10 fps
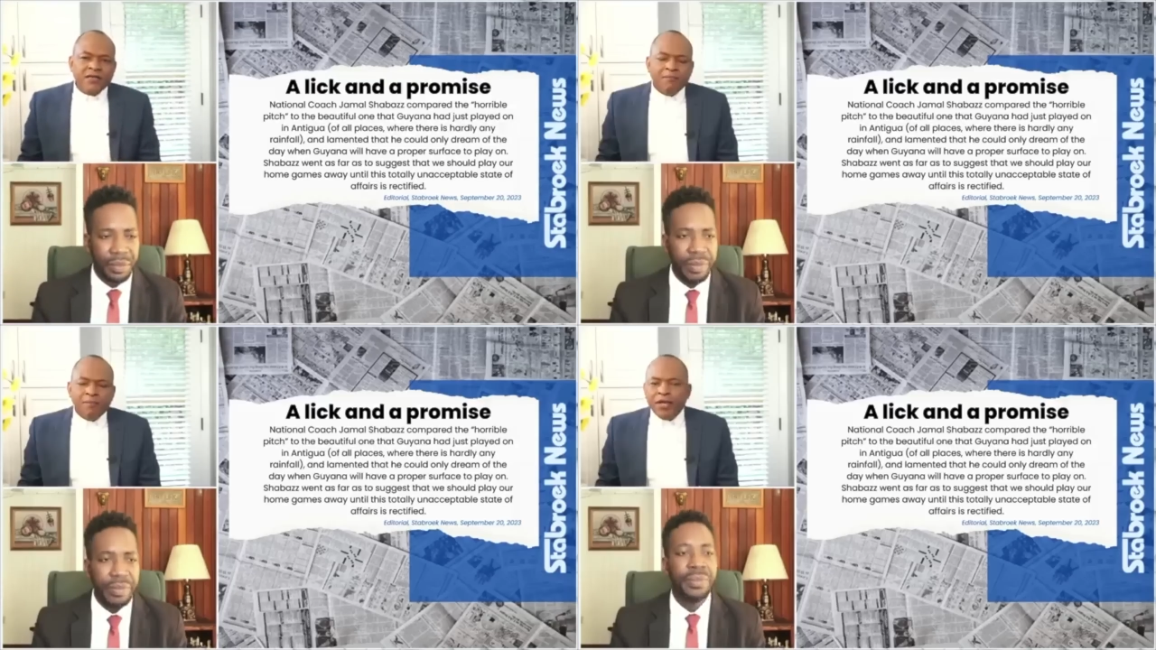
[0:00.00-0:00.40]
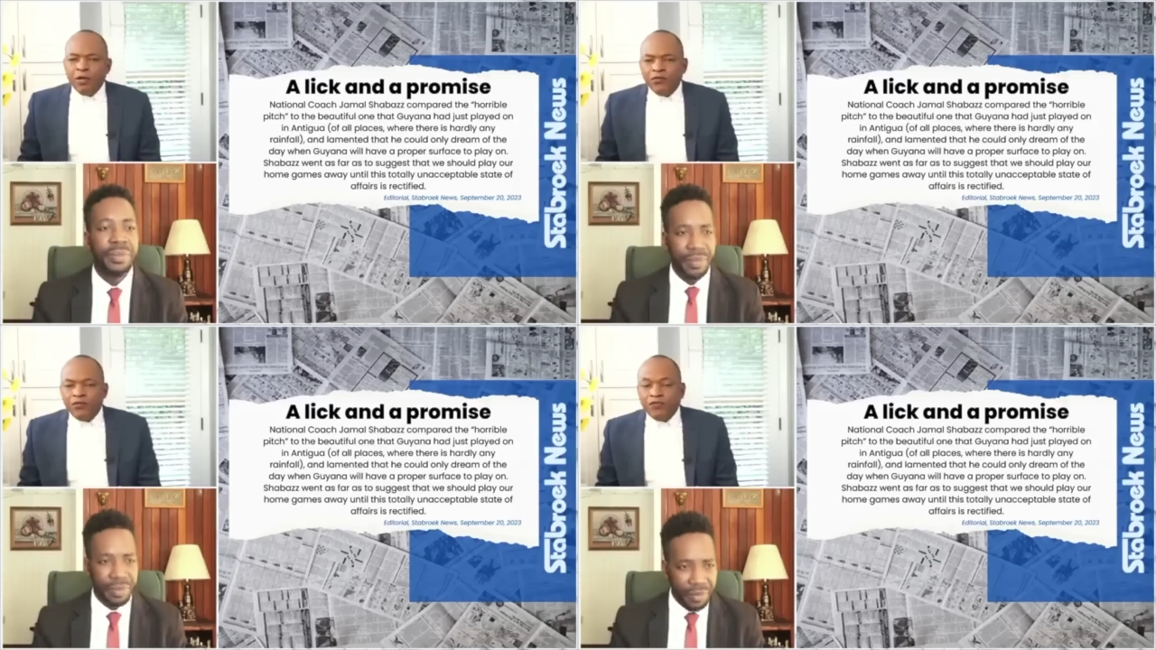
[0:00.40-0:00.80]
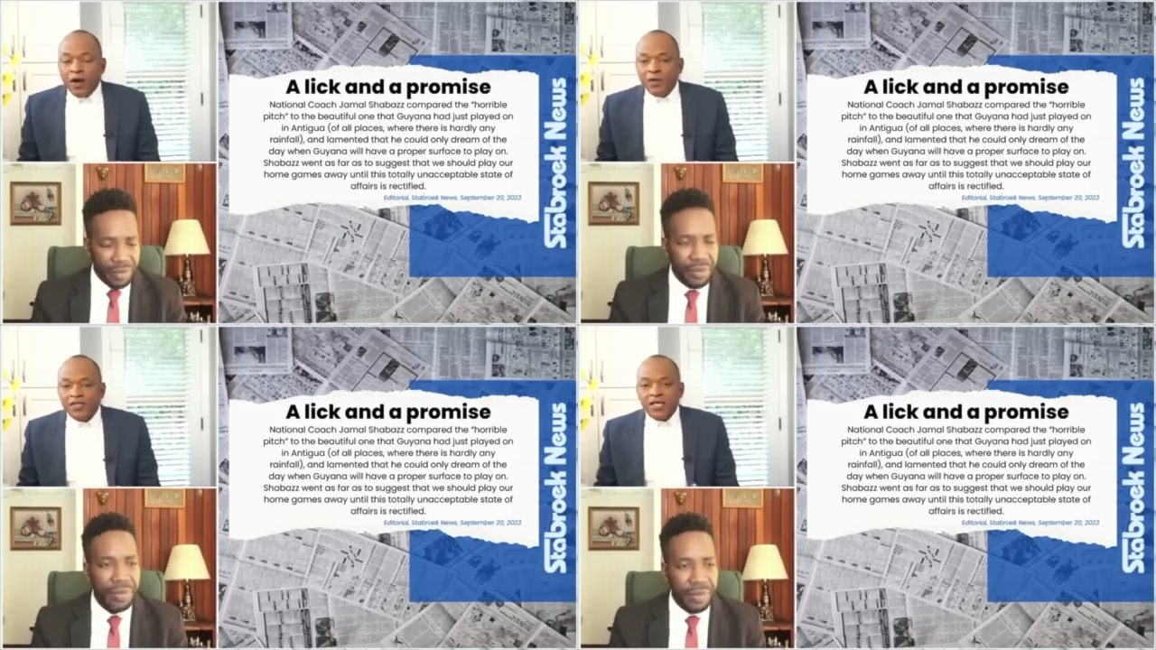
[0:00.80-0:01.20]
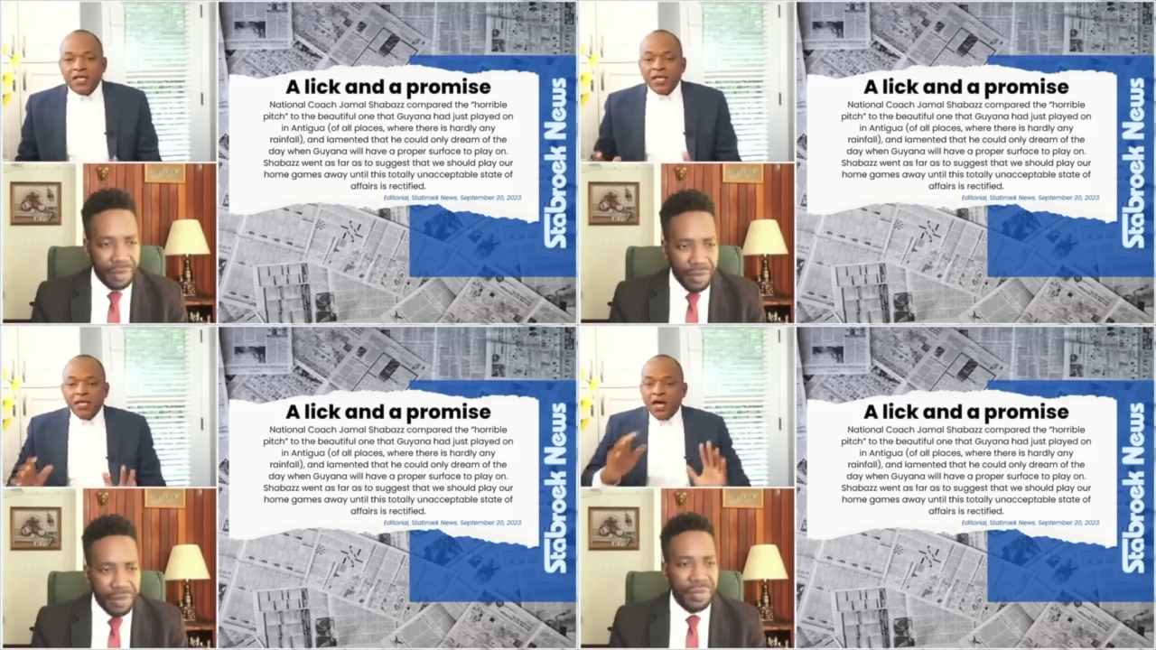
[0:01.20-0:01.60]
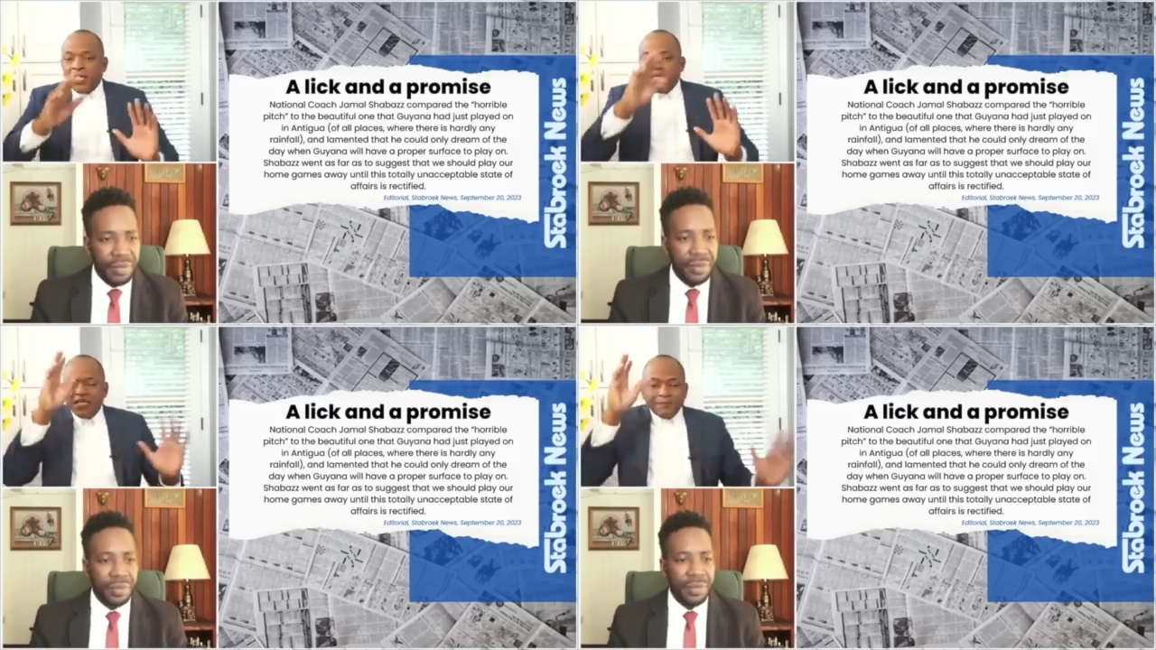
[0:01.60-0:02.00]
Speaker 1: bending over forwards in all
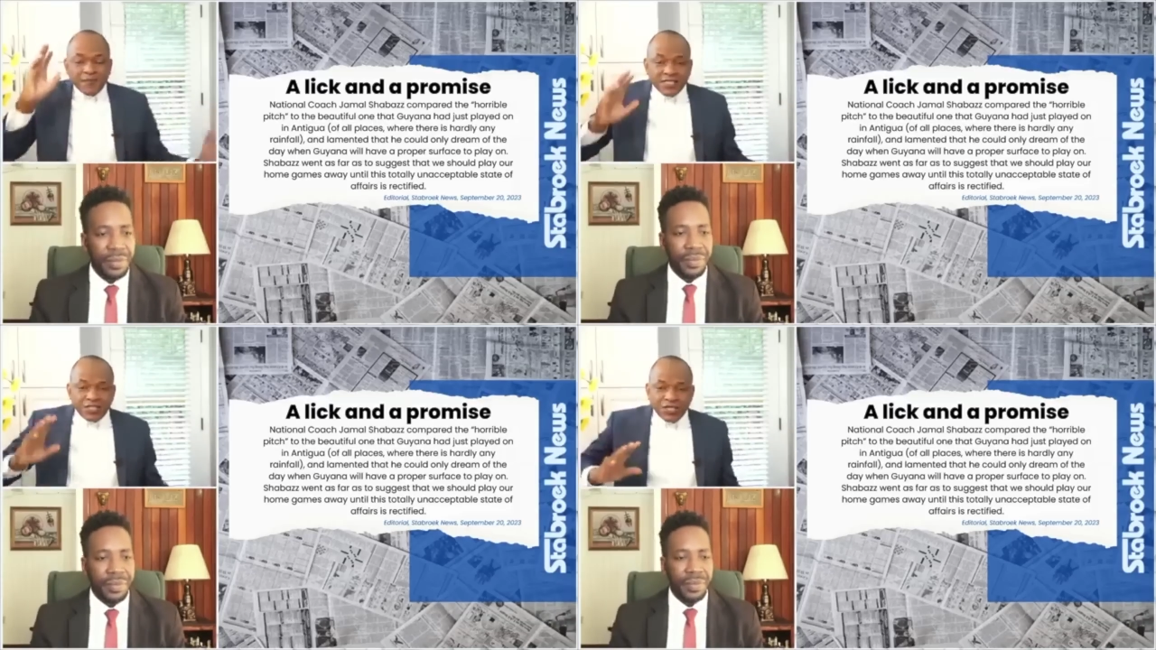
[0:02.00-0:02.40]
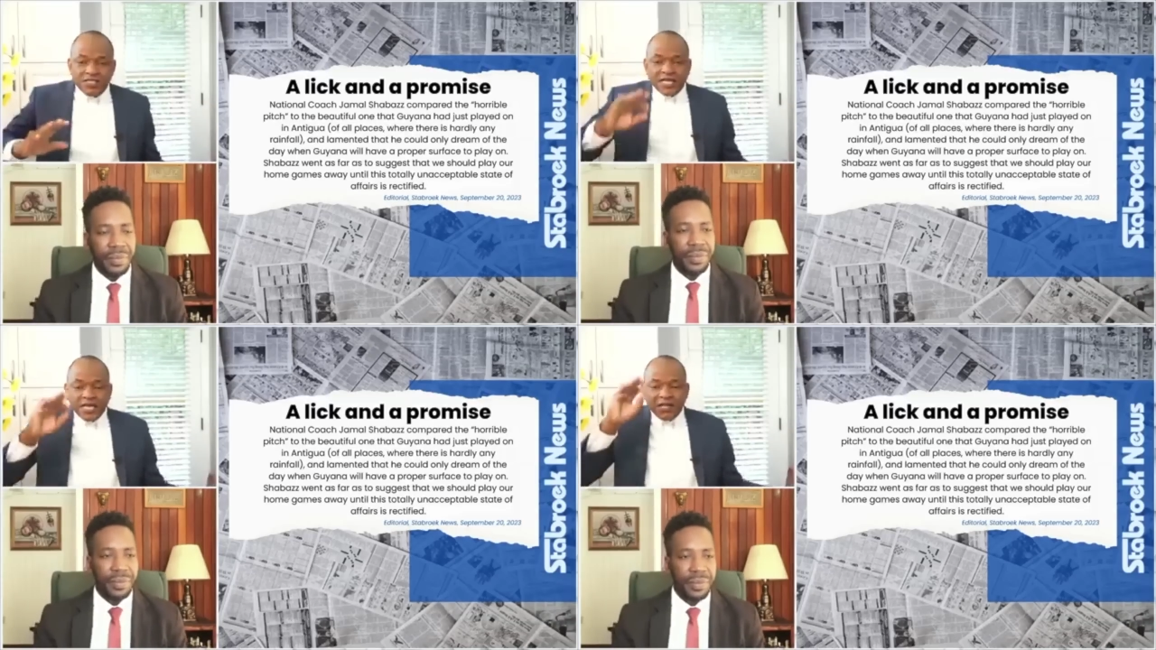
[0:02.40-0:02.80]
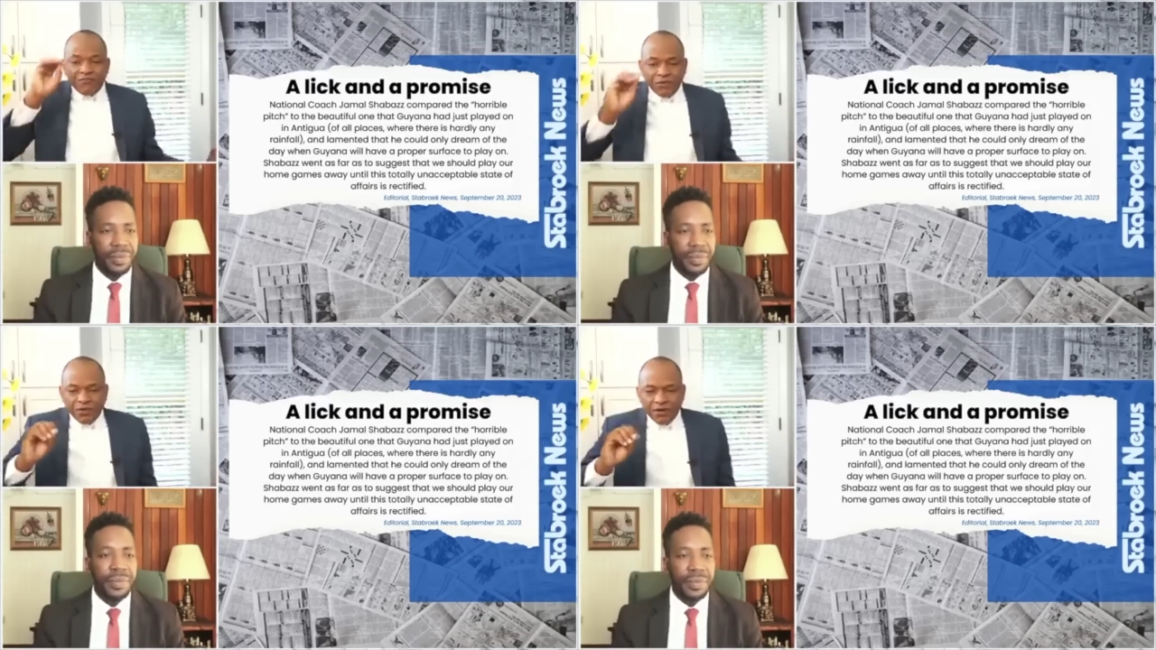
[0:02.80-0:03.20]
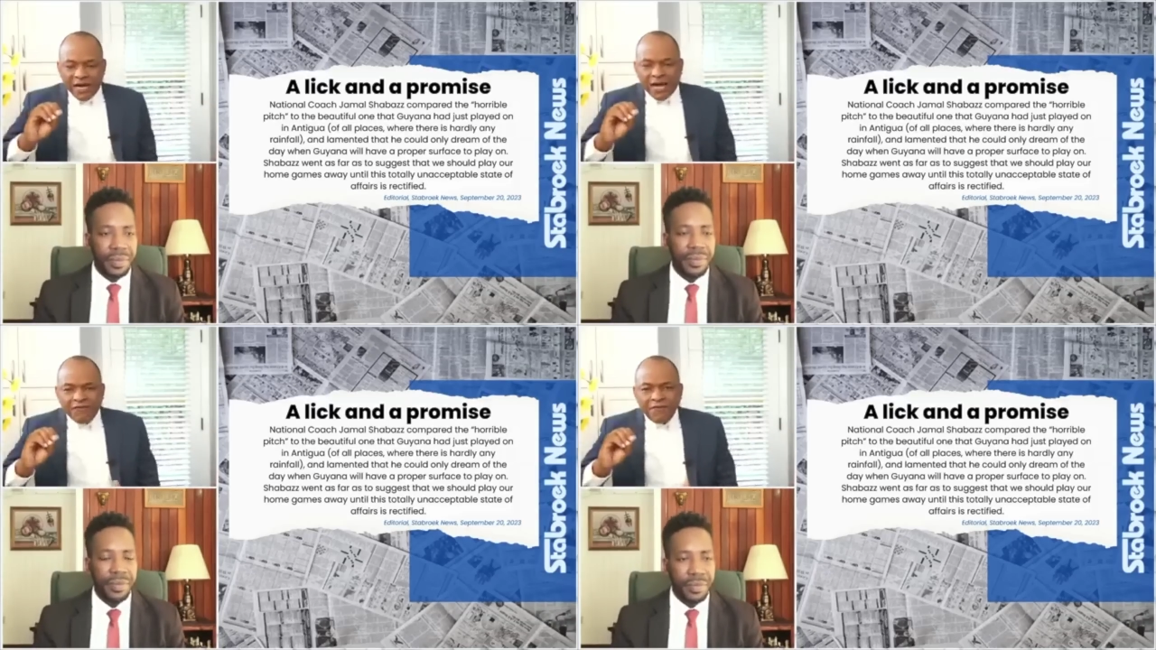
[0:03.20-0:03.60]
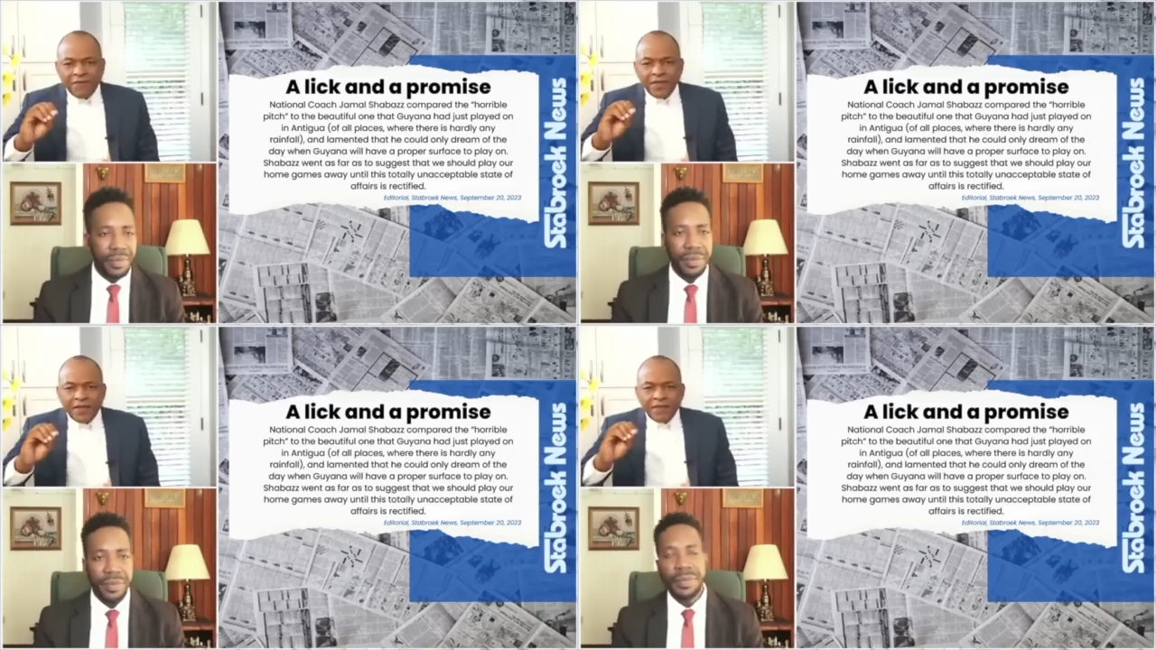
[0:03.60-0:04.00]
of these positions to get a photograph,
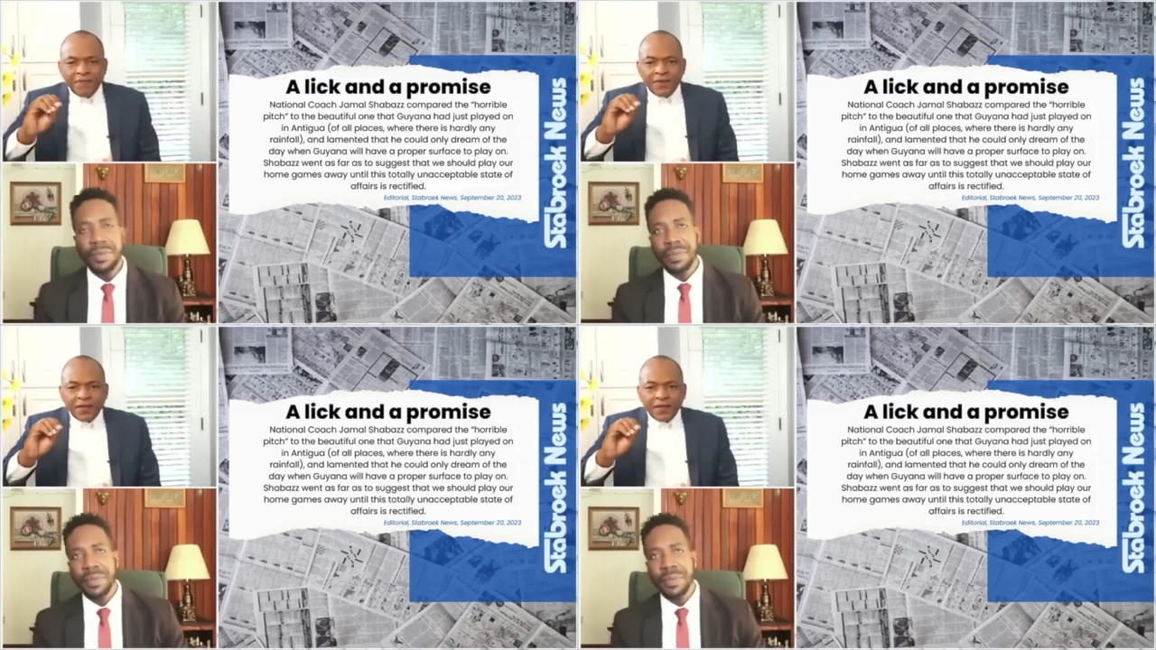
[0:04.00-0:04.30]
mm-hmm.